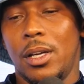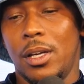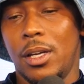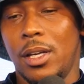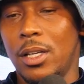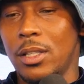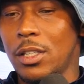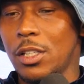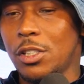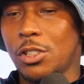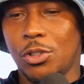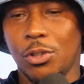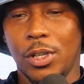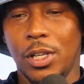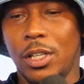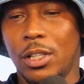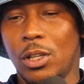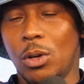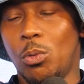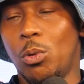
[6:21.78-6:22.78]
industry
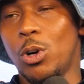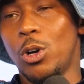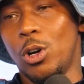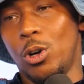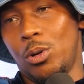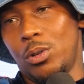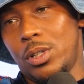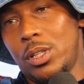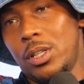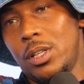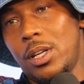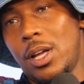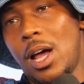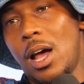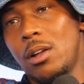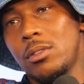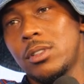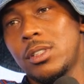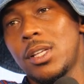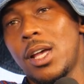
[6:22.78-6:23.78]
in the world
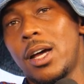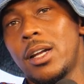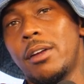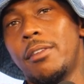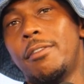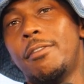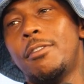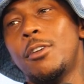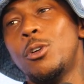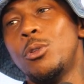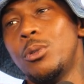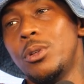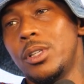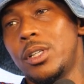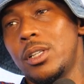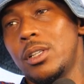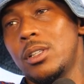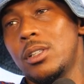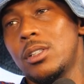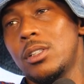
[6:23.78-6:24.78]
outside of food.
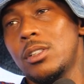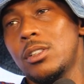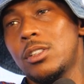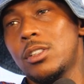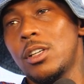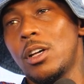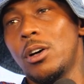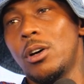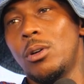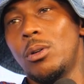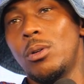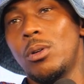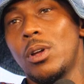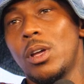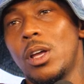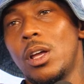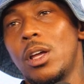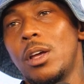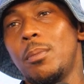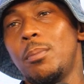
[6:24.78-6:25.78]
So
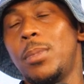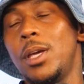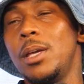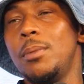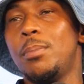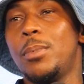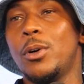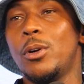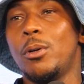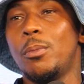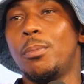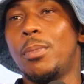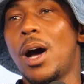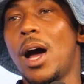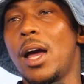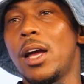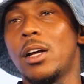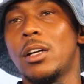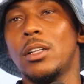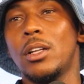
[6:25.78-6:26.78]
people
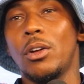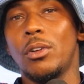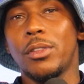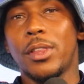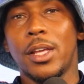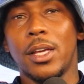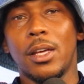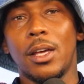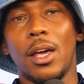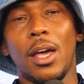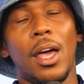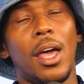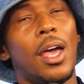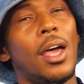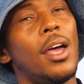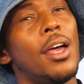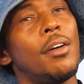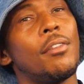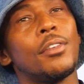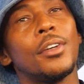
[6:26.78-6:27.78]
buy clothing
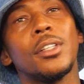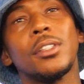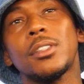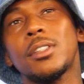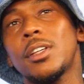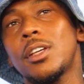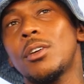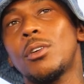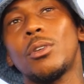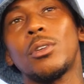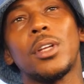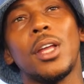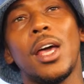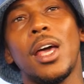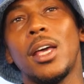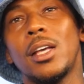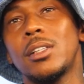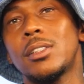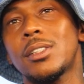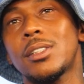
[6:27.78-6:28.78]
every single
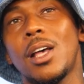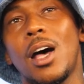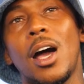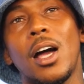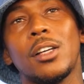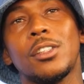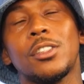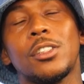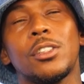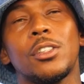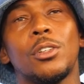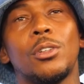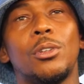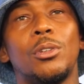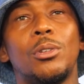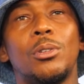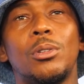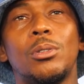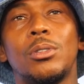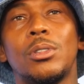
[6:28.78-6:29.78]
day, socks,
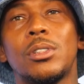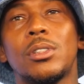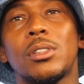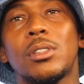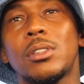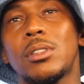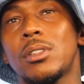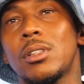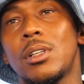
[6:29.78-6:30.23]
shoes,